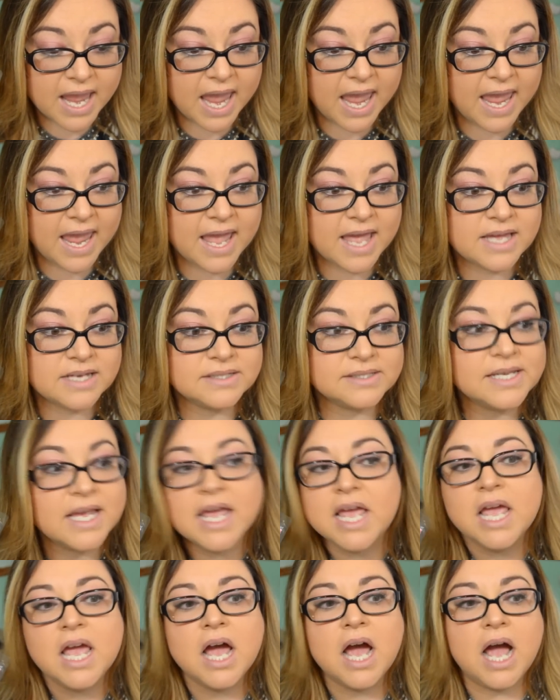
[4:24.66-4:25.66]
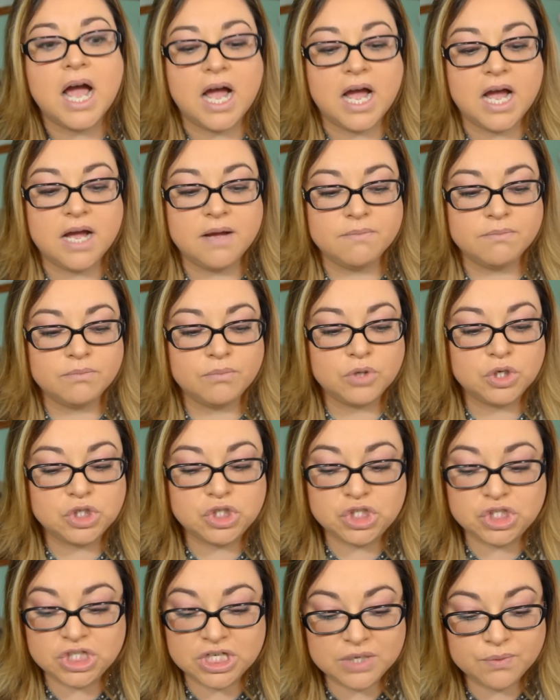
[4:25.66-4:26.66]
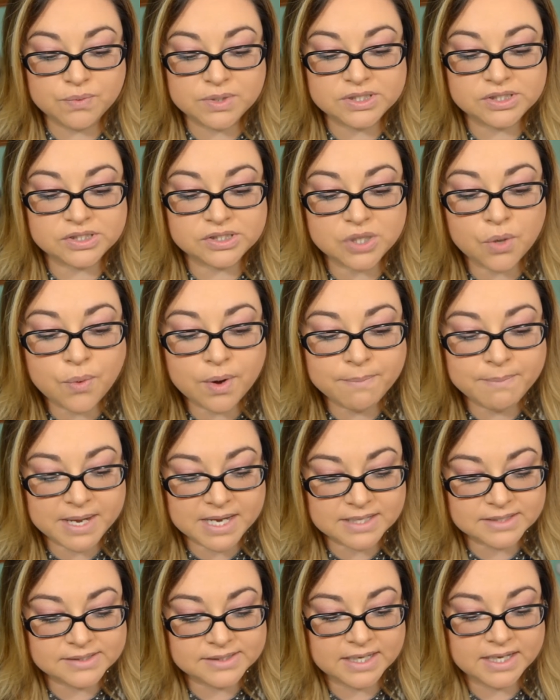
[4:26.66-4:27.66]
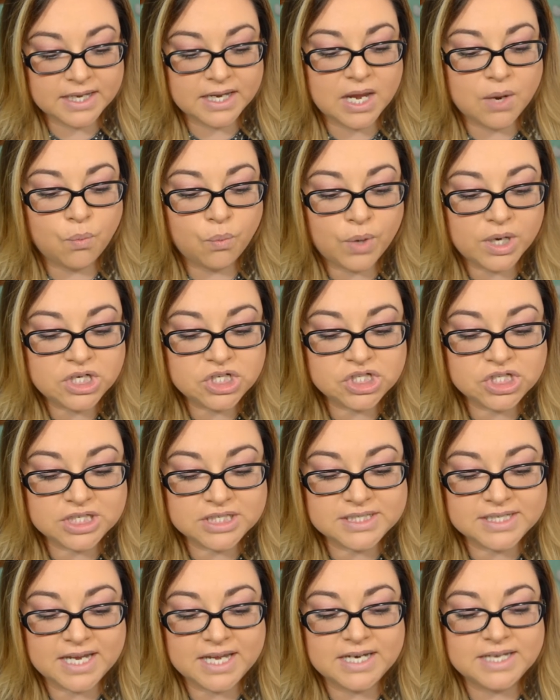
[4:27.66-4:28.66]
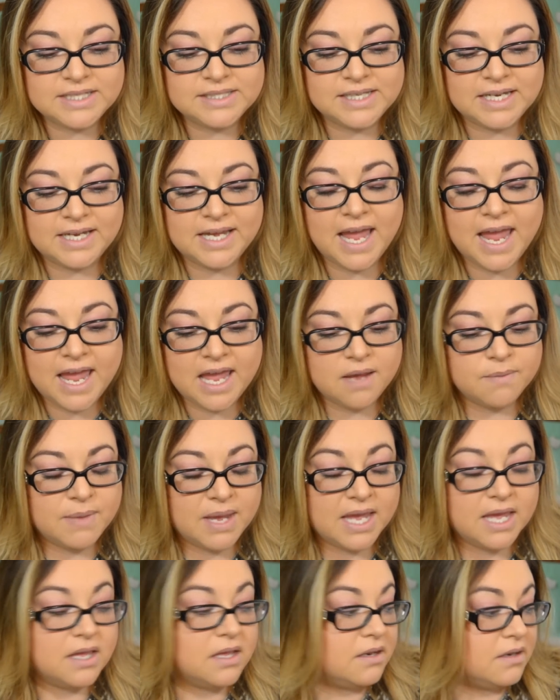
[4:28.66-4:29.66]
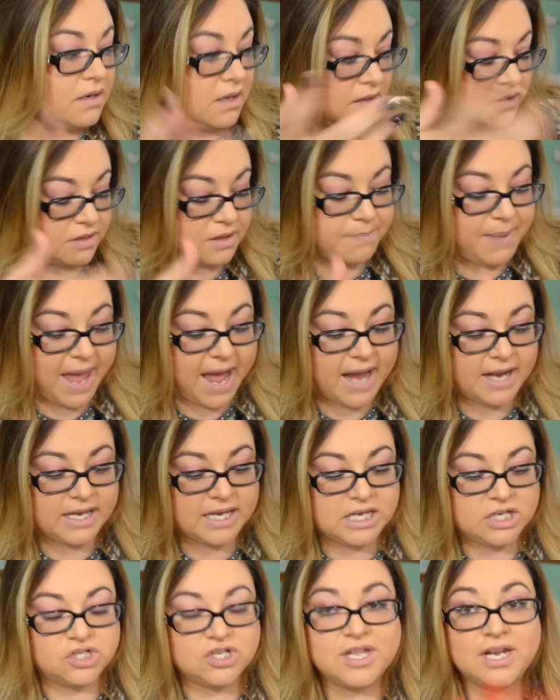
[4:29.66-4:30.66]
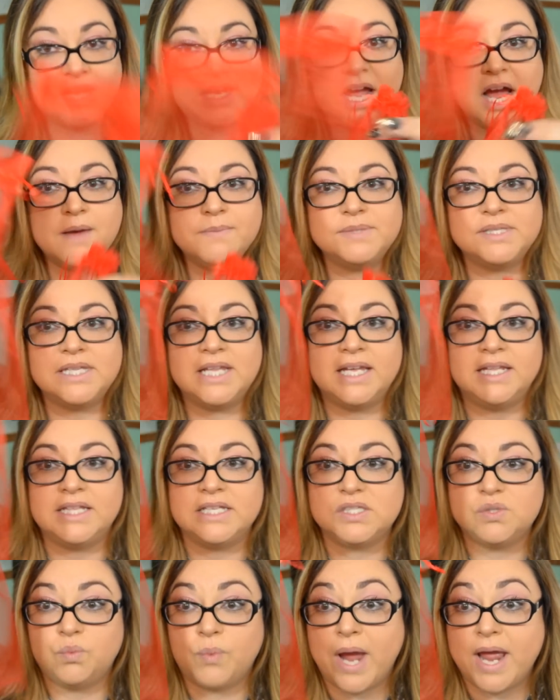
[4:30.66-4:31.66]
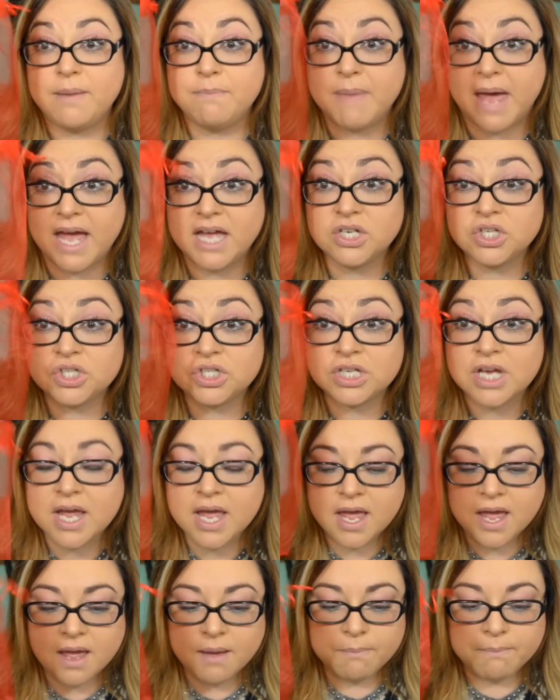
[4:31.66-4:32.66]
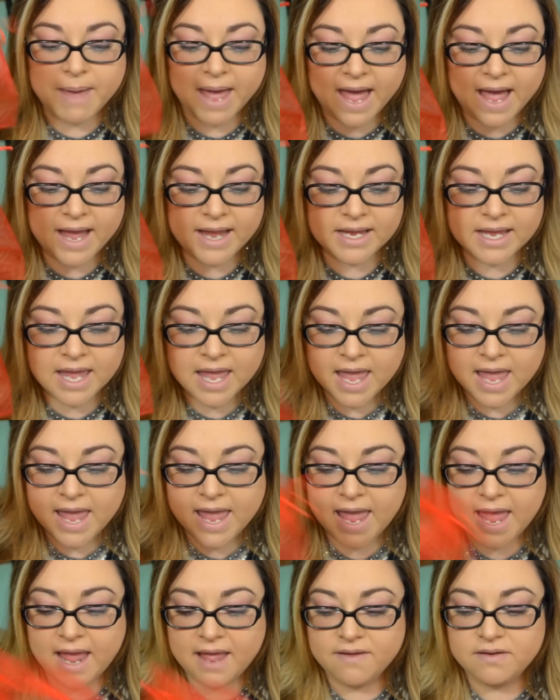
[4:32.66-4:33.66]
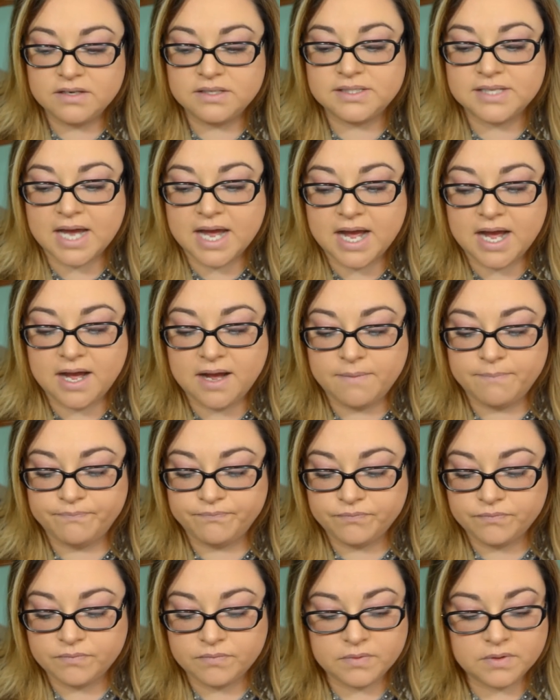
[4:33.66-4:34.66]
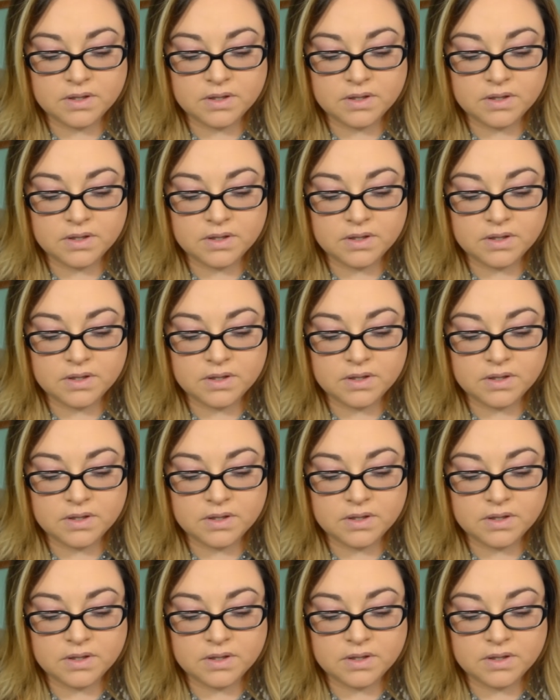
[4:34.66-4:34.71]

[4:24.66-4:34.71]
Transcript: And um, she was so amazing. What she did is it came in the package and then it comes in like this red mesh bag and um,